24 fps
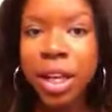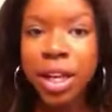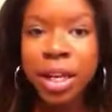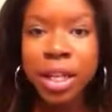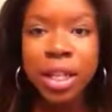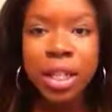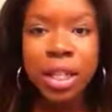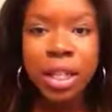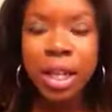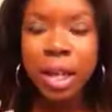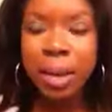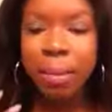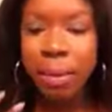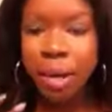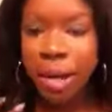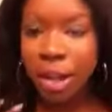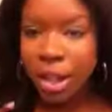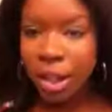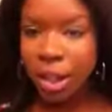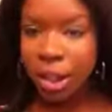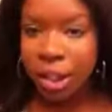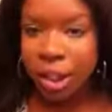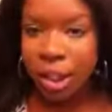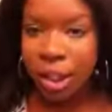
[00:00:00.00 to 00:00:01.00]
I didn't deep
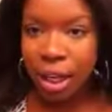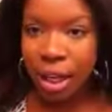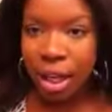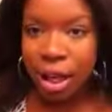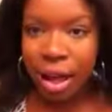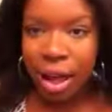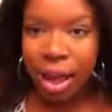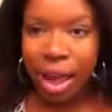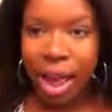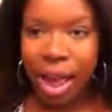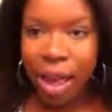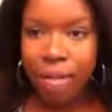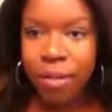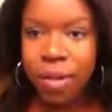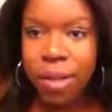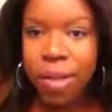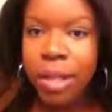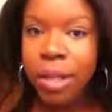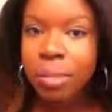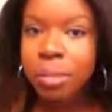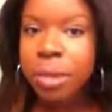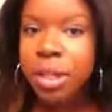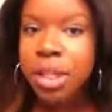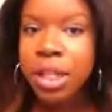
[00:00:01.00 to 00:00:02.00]
condition it. I haven't
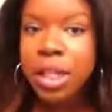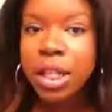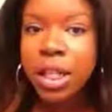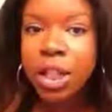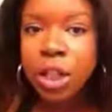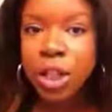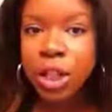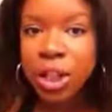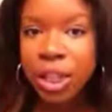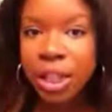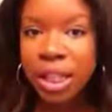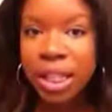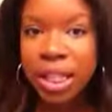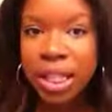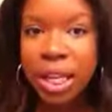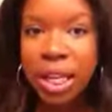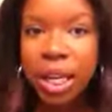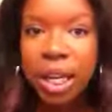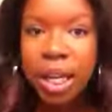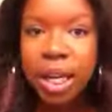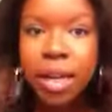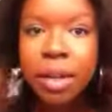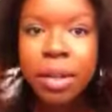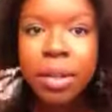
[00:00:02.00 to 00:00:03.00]
deep conditioned this
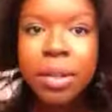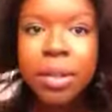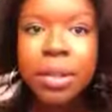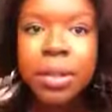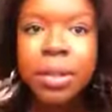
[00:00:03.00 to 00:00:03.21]
hair.